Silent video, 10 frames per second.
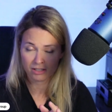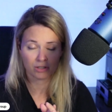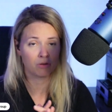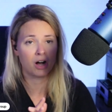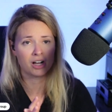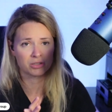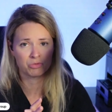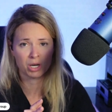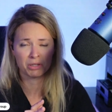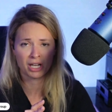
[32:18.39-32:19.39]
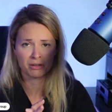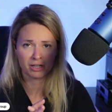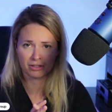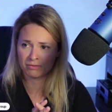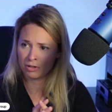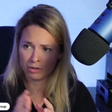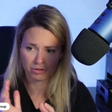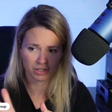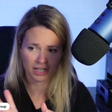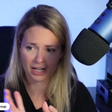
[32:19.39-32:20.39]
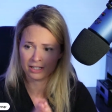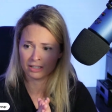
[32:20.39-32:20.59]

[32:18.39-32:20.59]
So awesome job on that. I just kudos to that.